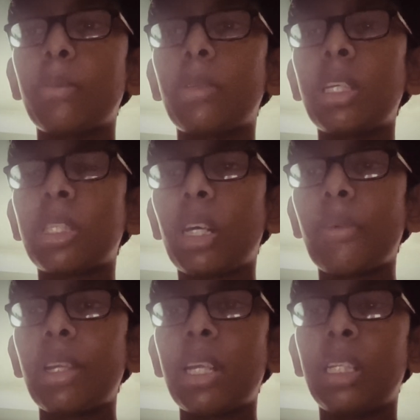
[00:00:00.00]

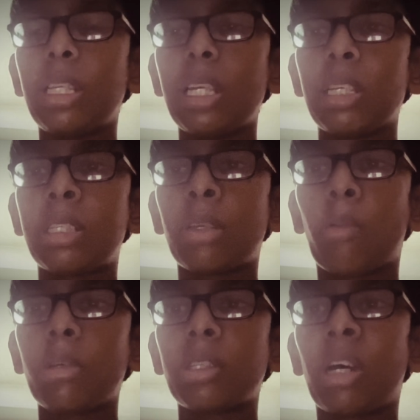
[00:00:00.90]
Discovering this
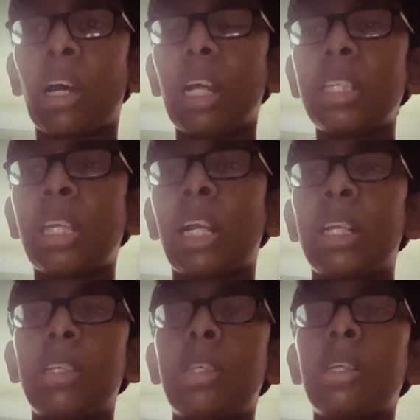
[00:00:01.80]
was a hard
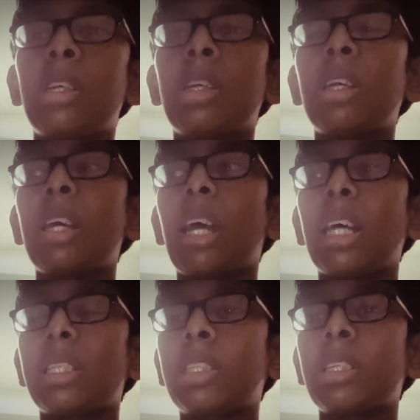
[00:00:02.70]
challenge
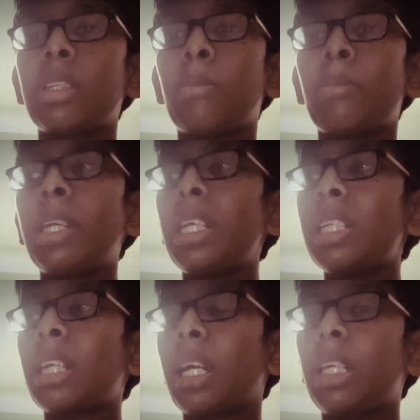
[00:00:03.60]
as Many
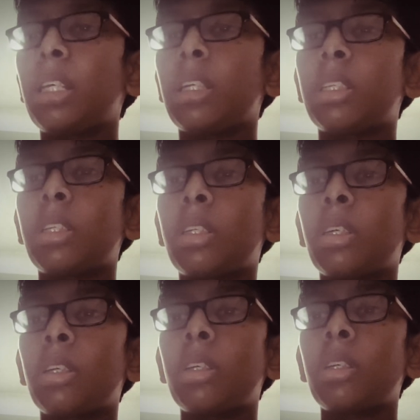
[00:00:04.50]
scientists
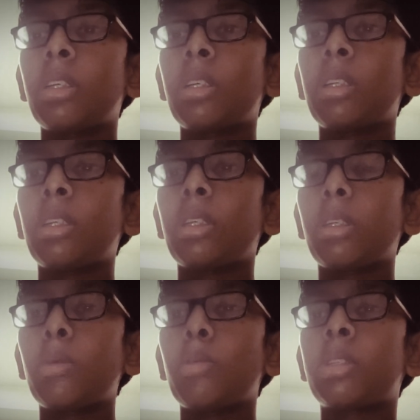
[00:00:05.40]

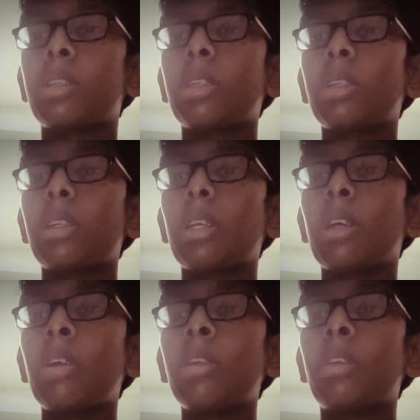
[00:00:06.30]
used
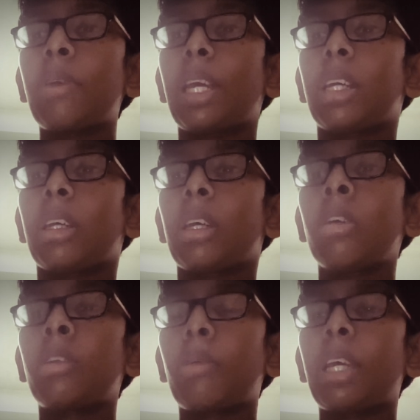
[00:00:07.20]
earthquake,
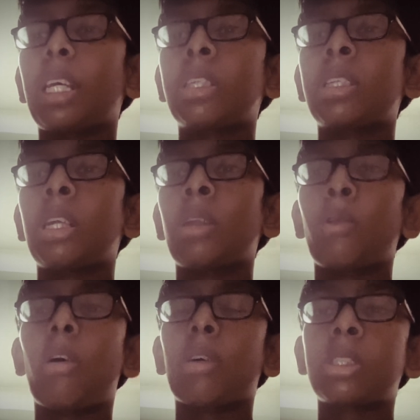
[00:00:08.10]
earthquakes and
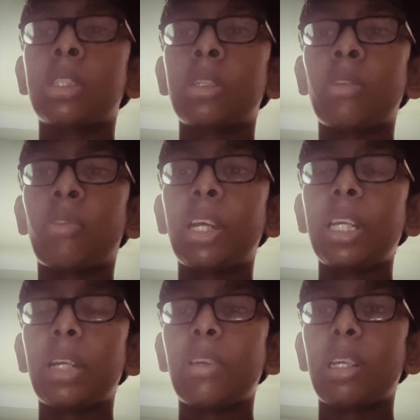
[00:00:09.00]
rocks to find
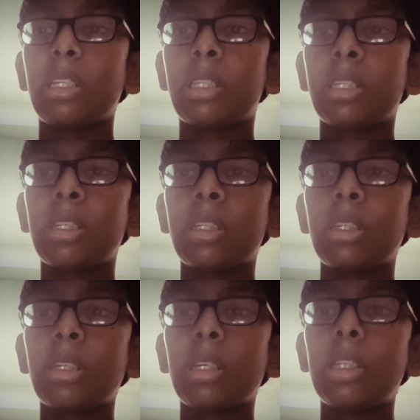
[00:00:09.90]
evidence.
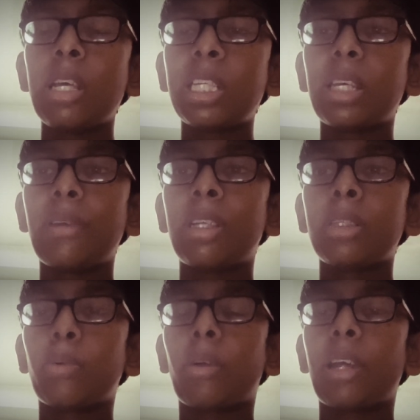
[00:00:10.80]
This evidence
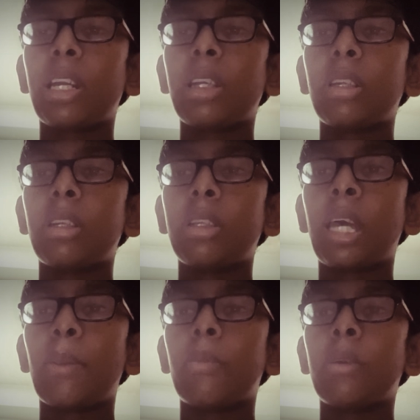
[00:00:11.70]
provided
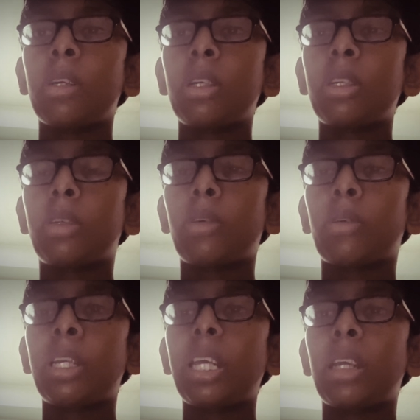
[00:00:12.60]
them to
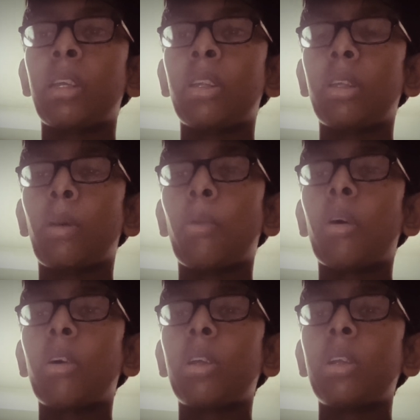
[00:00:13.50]
create the
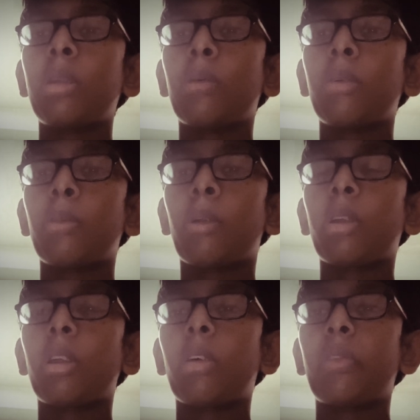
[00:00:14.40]
modern
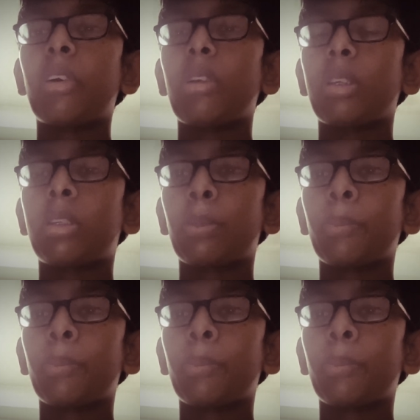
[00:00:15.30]
model of the Earth.